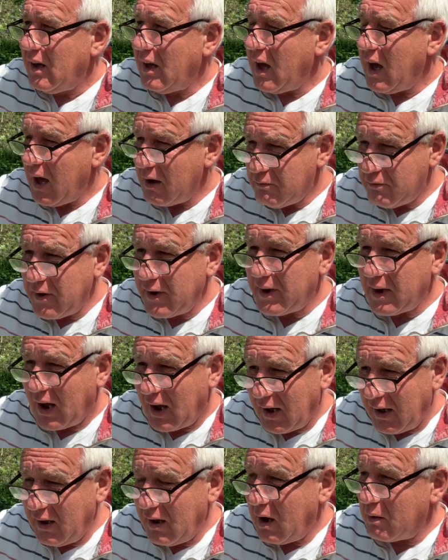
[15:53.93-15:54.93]
Every
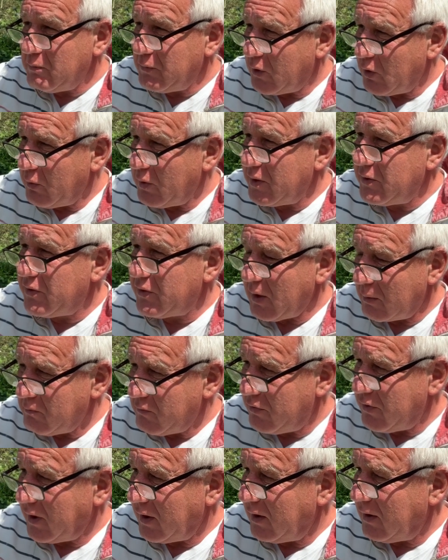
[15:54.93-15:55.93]
day I'm doing
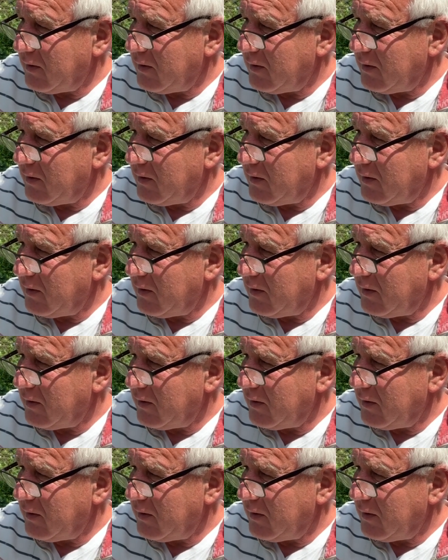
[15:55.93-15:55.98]
something.